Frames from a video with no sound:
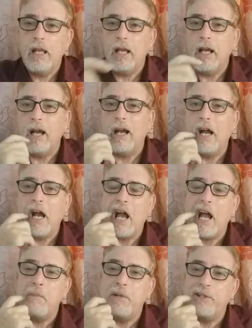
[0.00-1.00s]

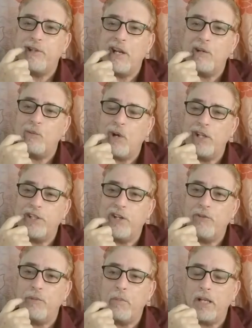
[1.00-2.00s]
I've been trying
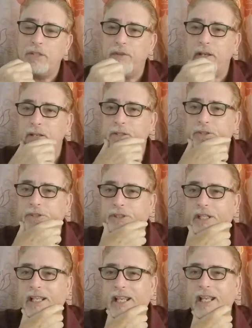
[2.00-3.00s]
to watch
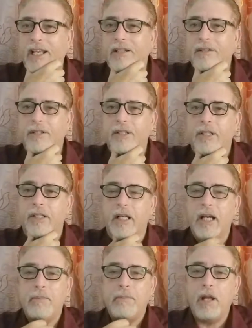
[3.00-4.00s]
everybody's videos as I
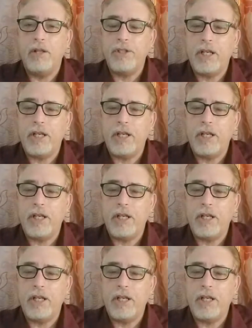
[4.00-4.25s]
can.